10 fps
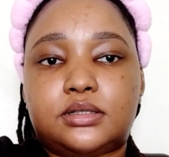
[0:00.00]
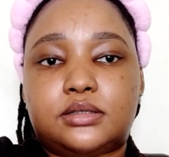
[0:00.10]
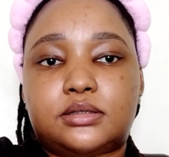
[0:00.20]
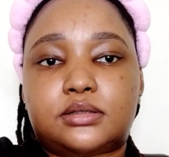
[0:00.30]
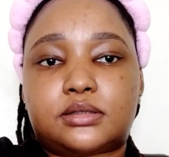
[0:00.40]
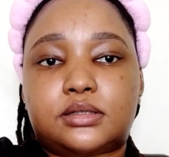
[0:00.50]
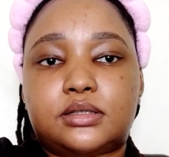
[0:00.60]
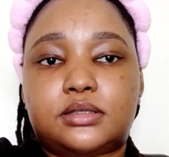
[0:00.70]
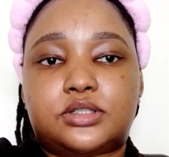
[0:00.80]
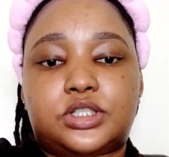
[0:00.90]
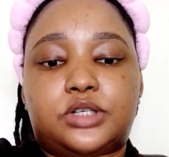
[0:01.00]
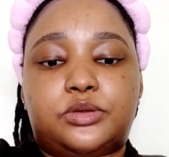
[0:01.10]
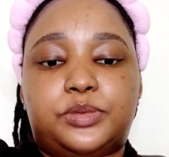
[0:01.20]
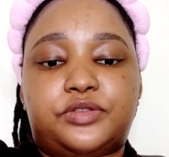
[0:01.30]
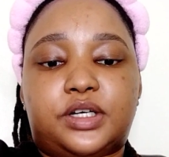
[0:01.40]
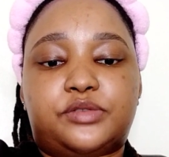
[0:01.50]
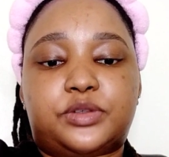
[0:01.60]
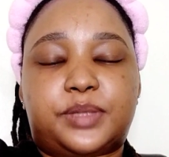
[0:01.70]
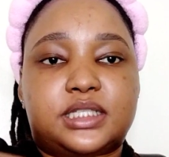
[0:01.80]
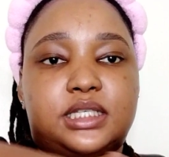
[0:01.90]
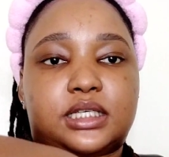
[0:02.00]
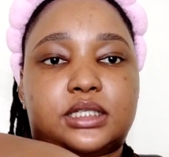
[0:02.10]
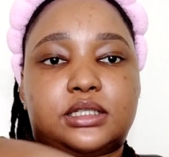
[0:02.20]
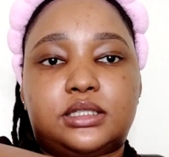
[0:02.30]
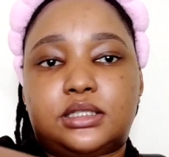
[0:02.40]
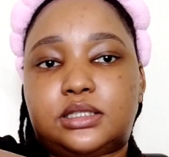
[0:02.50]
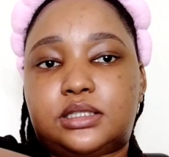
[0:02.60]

I think this shade will be fine for my skin.